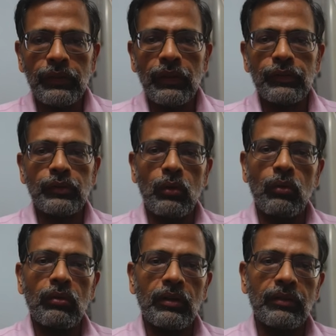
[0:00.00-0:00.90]

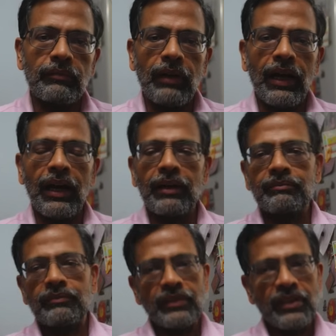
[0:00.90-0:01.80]
So
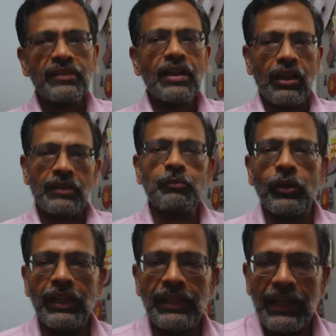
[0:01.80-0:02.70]
this is the
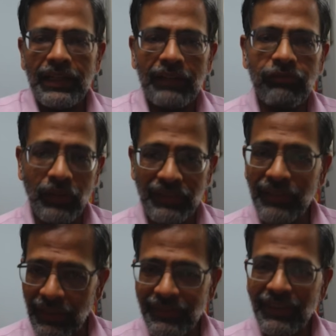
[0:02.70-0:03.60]
corresponding data for the
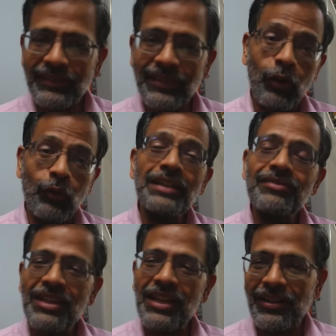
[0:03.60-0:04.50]
Sensex. There are only
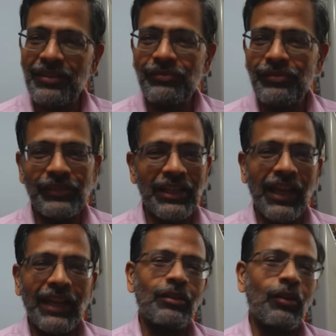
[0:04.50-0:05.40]

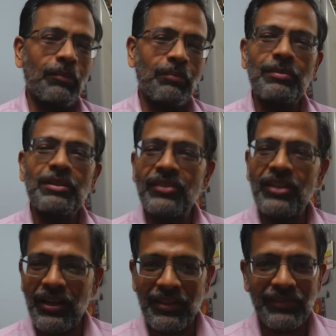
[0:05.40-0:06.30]
359 or maybe
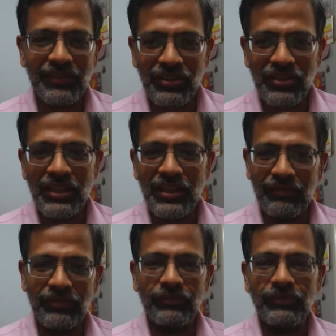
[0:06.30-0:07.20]
360
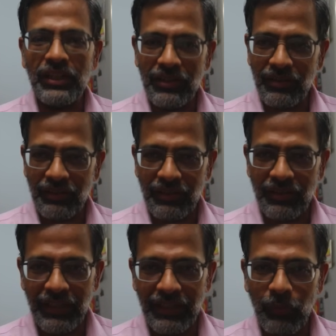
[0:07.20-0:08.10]
15-year
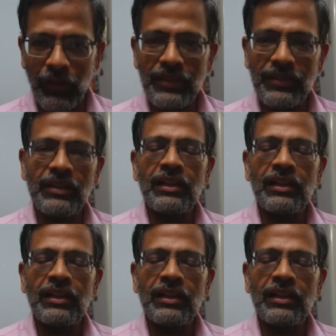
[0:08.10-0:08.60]
data points.